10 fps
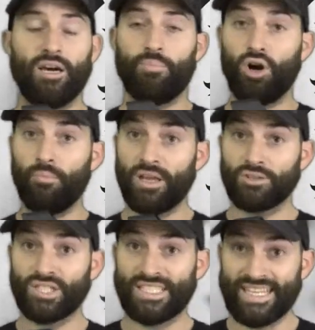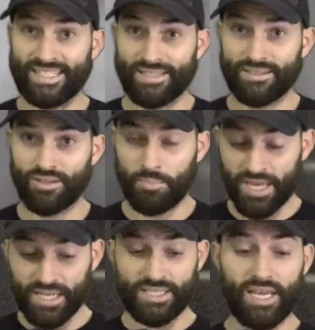Palmetto State, a
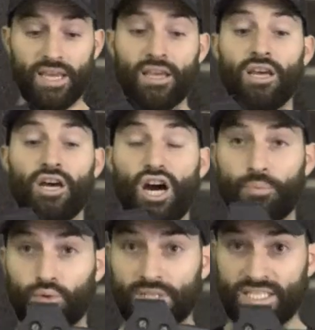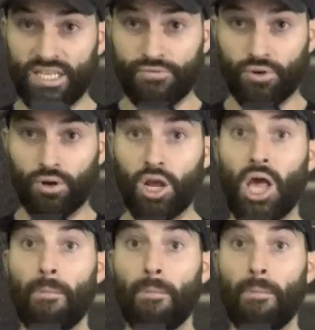PSA upper receiver